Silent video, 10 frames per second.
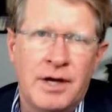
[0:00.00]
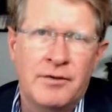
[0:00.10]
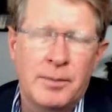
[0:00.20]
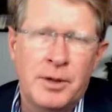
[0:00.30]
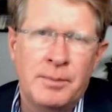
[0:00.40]
You
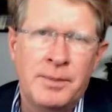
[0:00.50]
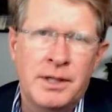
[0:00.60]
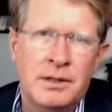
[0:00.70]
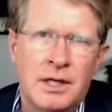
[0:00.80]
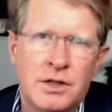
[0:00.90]
have
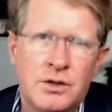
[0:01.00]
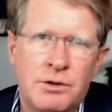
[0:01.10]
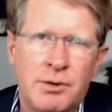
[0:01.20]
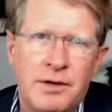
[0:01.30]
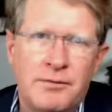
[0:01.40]
upcoming
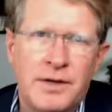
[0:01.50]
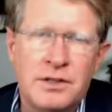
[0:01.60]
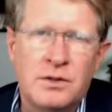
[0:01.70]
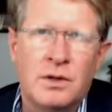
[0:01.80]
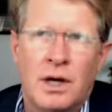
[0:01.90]
industry
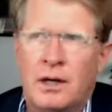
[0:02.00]
briefings.